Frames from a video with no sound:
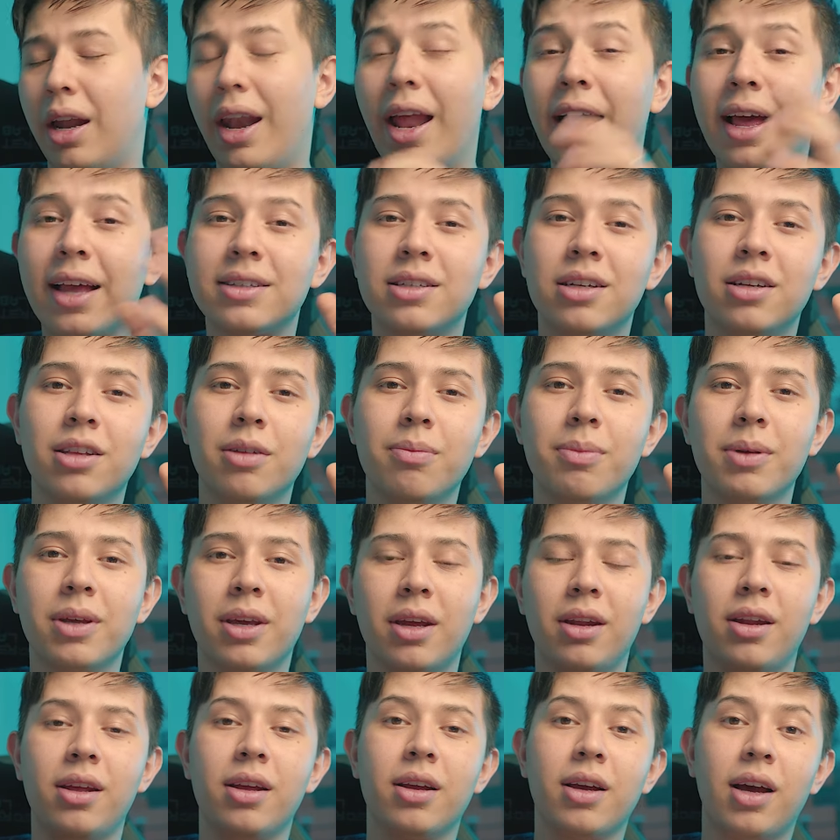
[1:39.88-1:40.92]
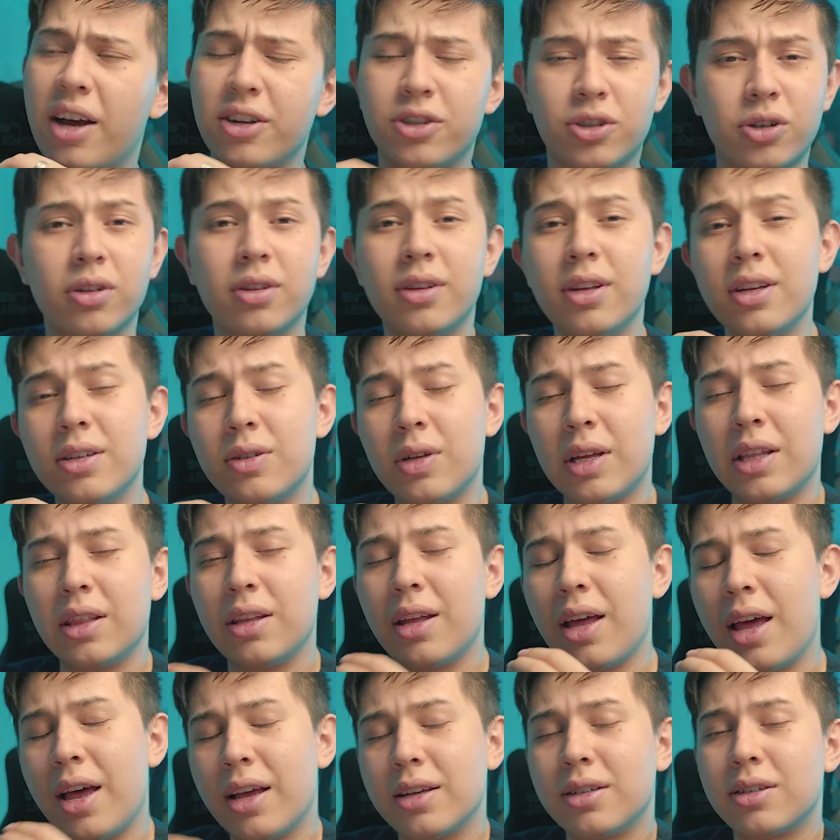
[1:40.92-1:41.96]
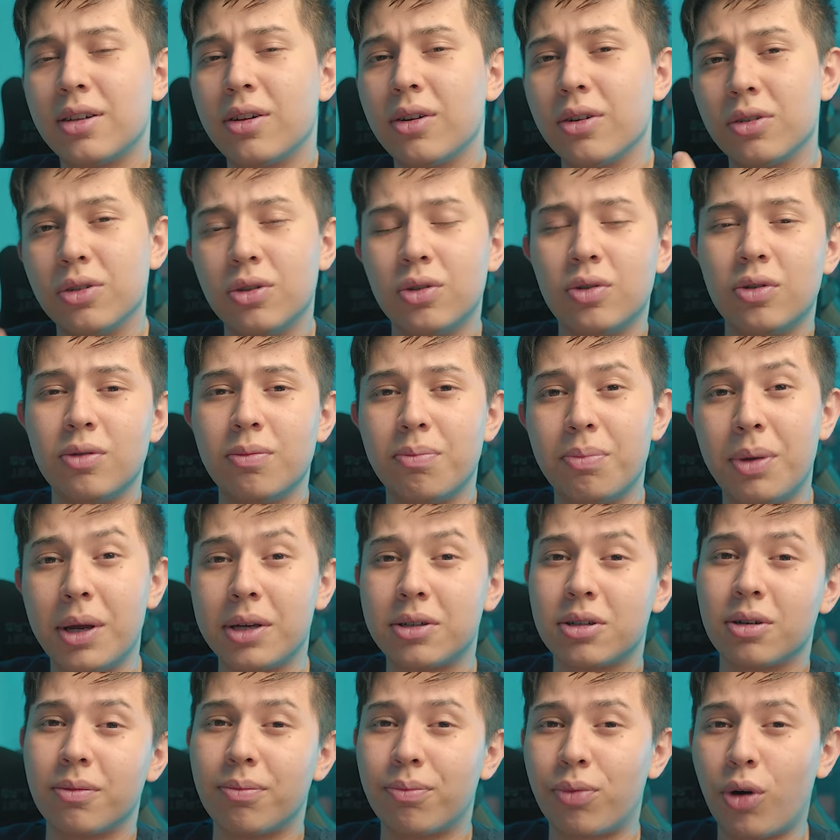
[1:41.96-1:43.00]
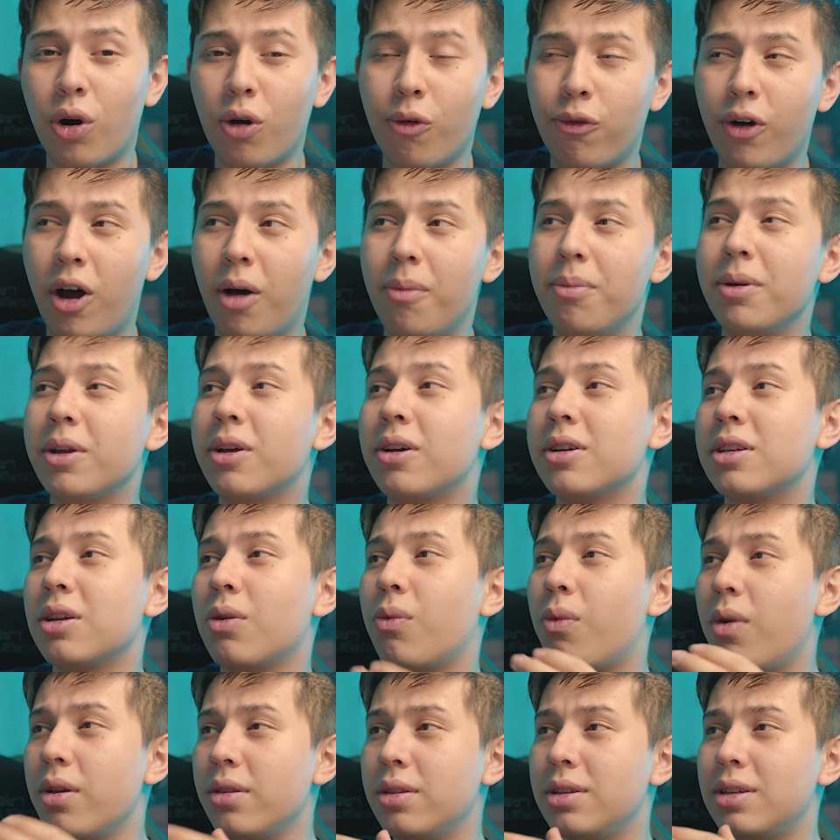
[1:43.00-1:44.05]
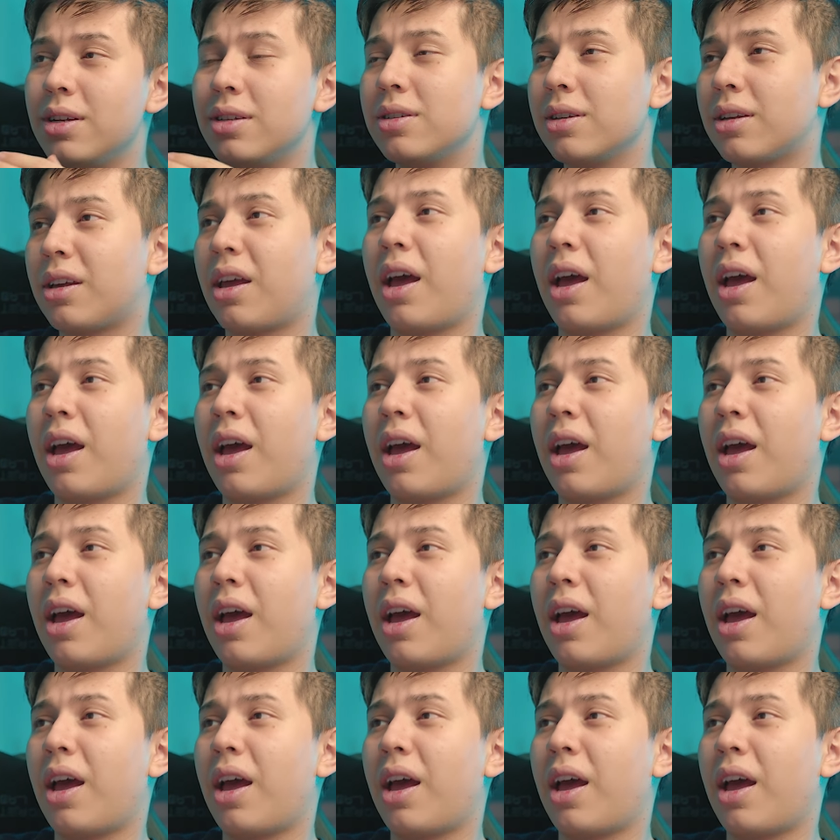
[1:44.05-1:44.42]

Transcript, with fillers: And like I said at the beginning, I shot this in the S-Log 2 picture pro profile because I wanted to